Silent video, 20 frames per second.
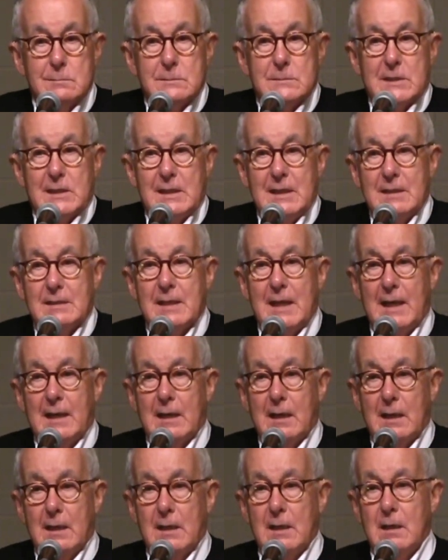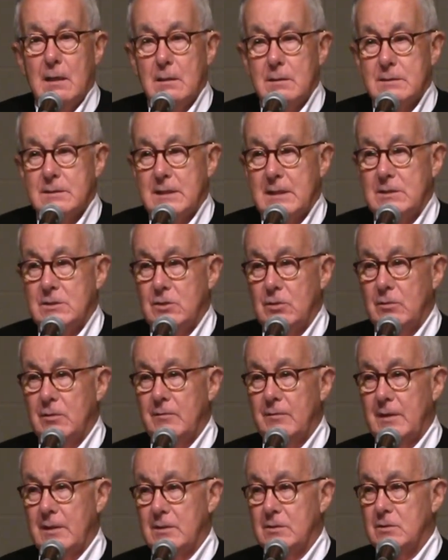to get that little St. Joan
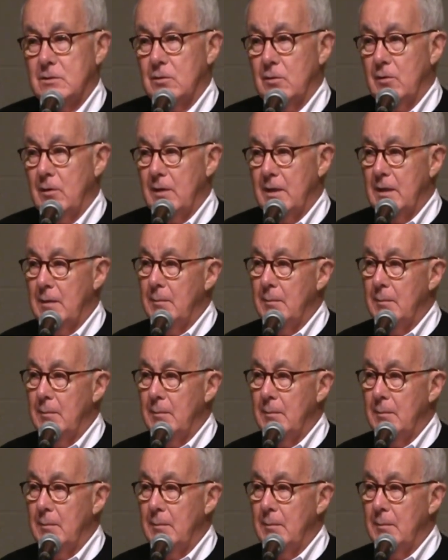of Arc story